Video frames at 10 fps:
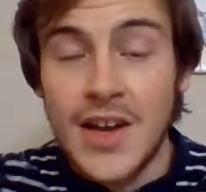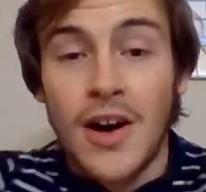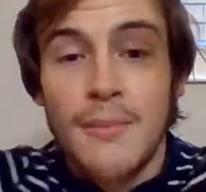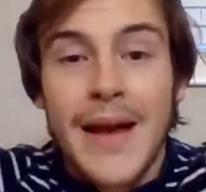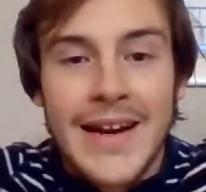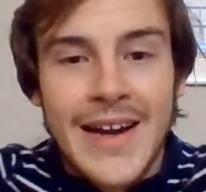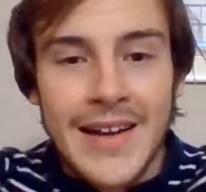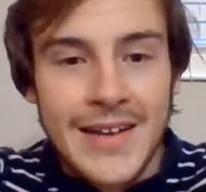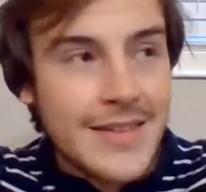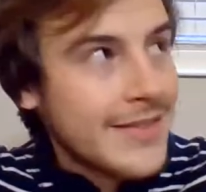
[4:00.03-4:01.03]
it's all
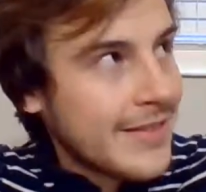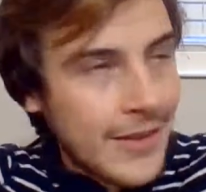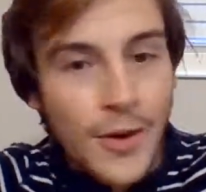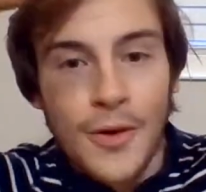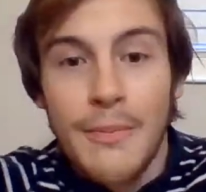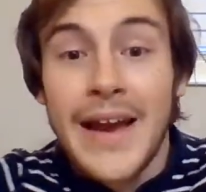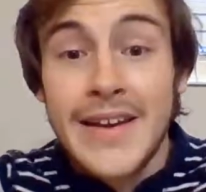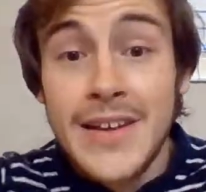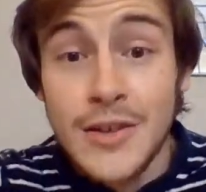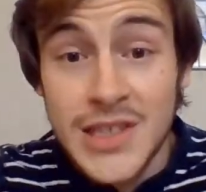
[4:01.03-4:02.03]
magnetic. The whole
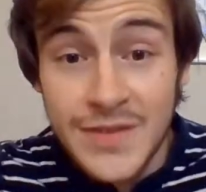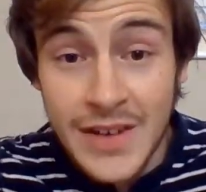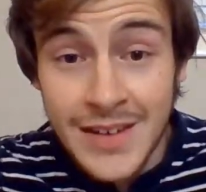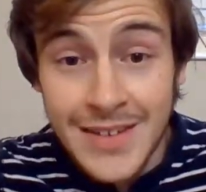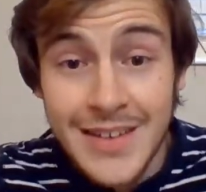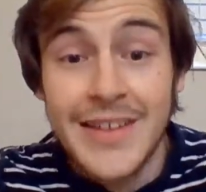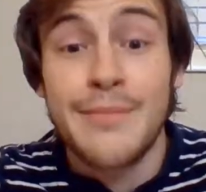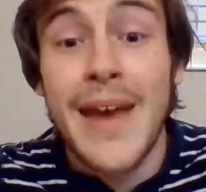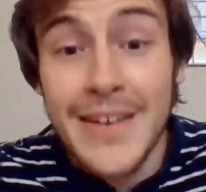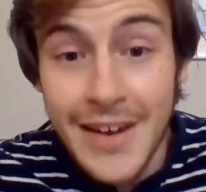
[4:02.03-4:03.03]
magnetosphere
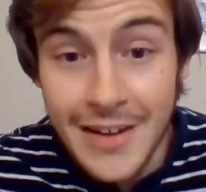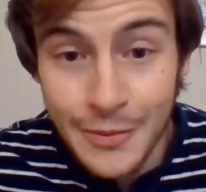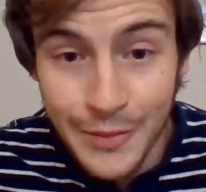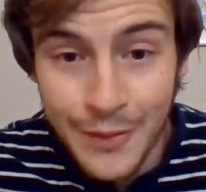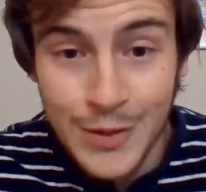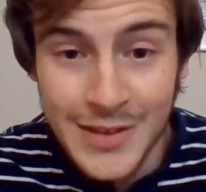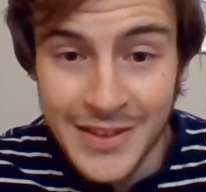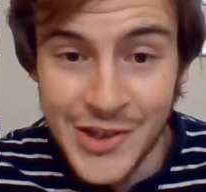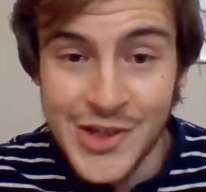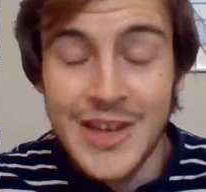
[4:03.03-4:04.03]
is magnetic with
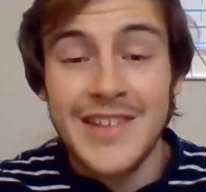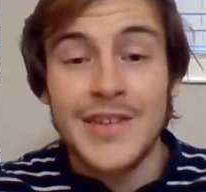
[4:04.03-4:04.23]
voltage.